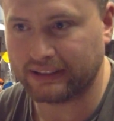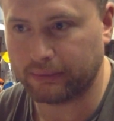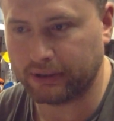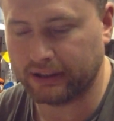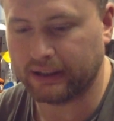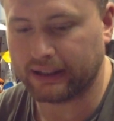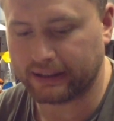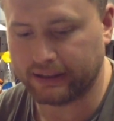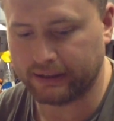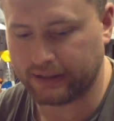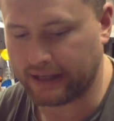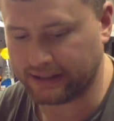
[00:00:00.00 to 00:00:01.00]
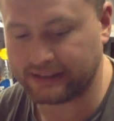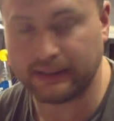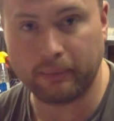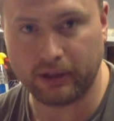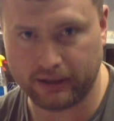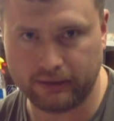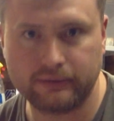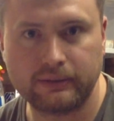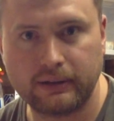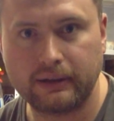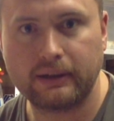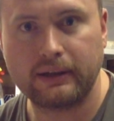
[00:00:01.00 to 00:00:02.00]
I mean like a similar
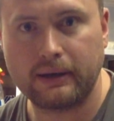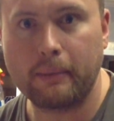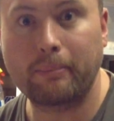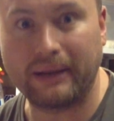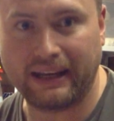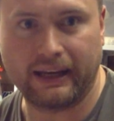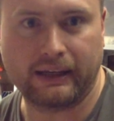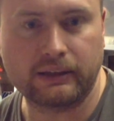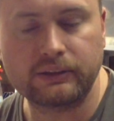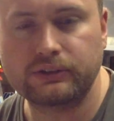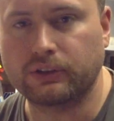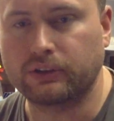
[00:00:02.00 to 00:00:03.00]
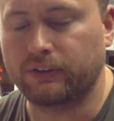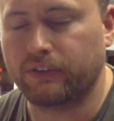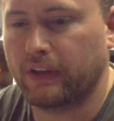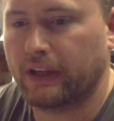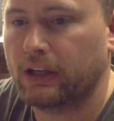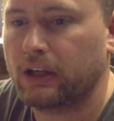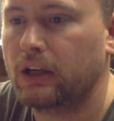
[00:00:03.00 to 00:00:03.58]
being sort of thing,